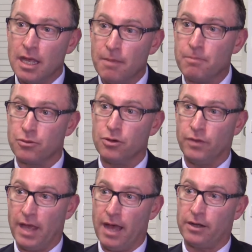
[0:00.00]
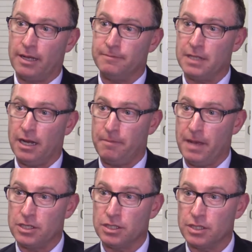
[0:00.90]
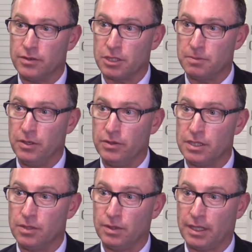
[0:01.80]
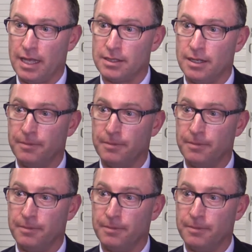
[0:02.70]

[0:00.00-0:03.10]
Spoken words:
improve the outcomes that our patients are experiencing with cancer.